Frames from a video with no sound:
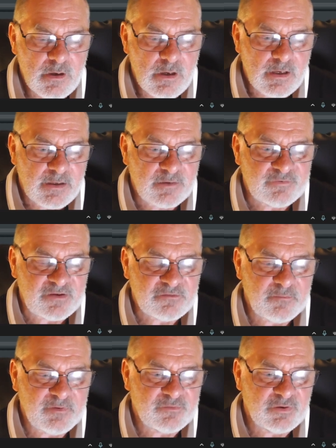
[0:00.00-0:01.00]
Now it's asking
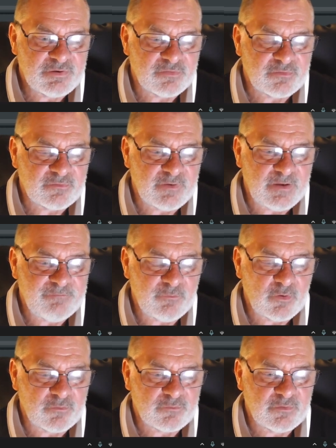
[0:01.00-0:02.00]
me to adjust, if I
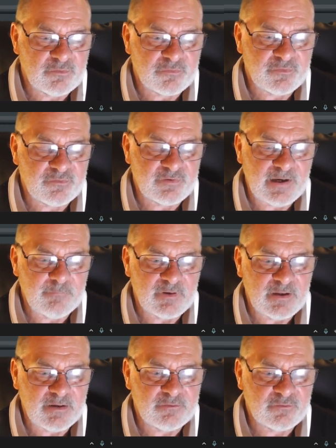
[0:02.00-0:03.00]
want to adjust the
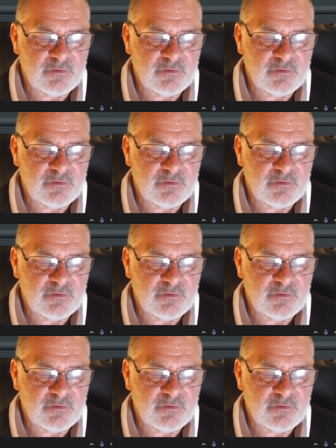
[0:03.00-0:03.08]
timeline to the